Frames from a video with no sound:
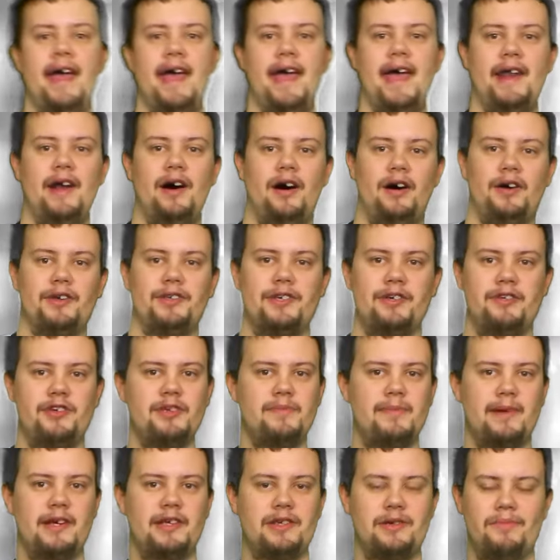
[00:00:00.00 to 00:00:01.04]
And also,
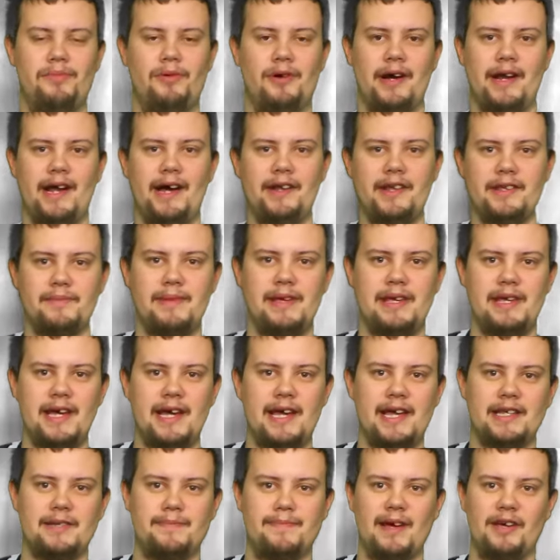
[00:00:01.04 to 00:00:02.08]
just because you're pointing out doesn't mean
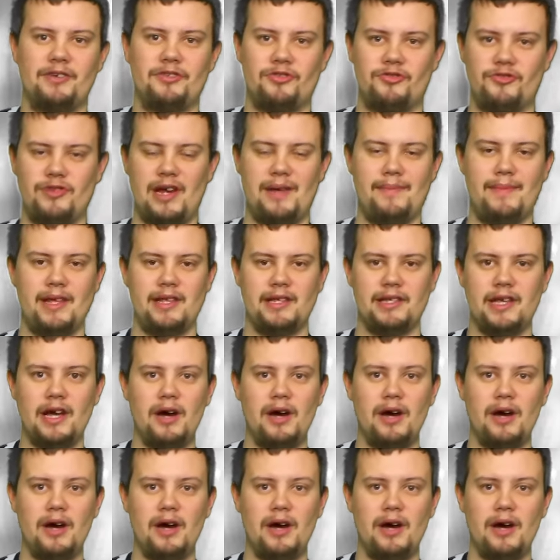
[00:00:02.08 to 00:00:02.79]
you get special treatment.